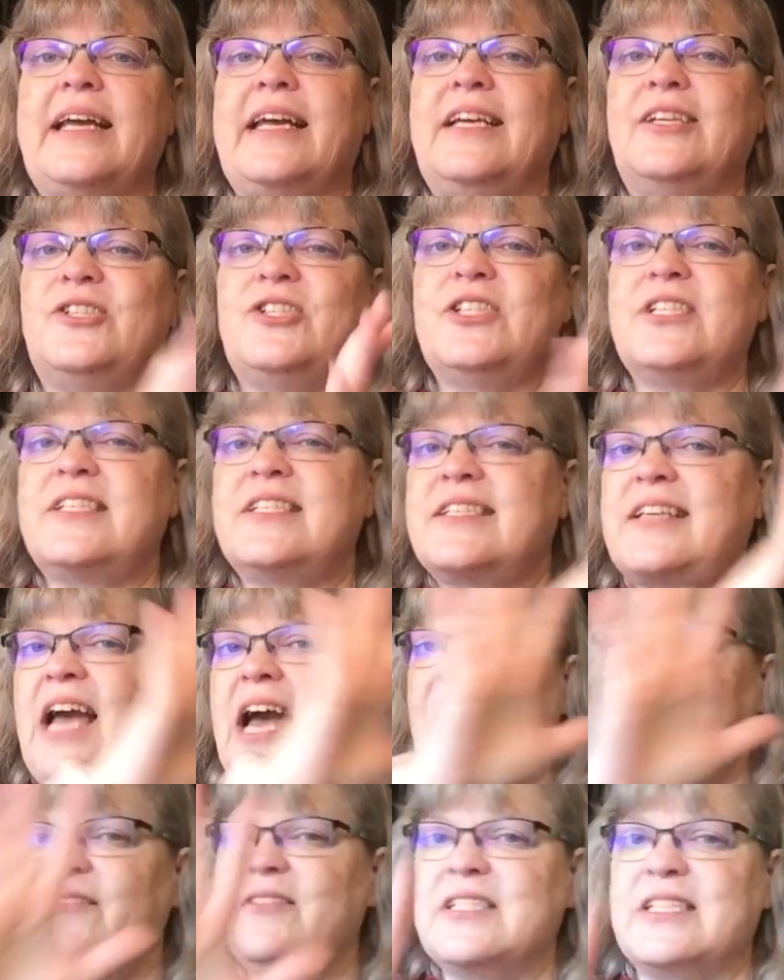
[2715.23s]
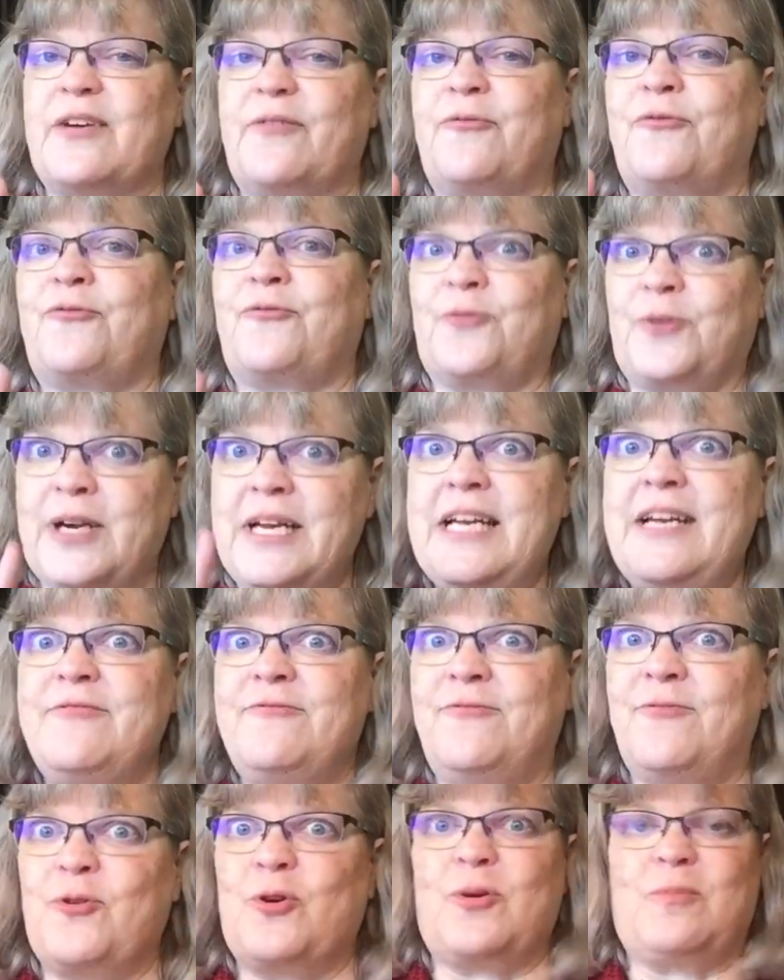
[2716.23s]
It just kind of is a free
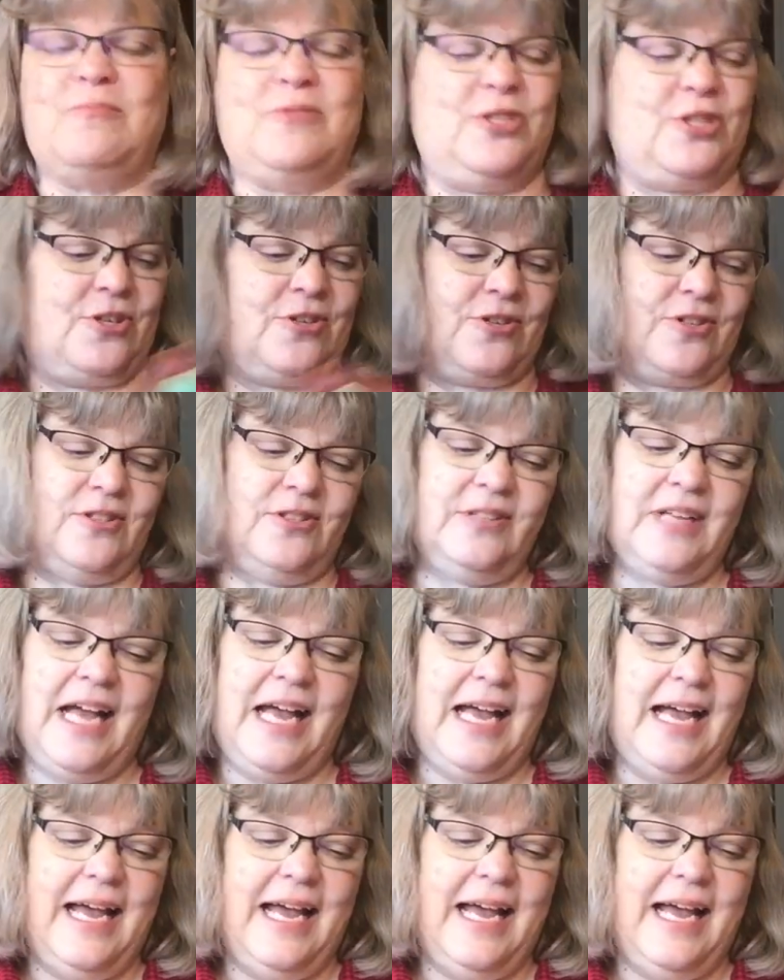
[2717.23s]
form journal.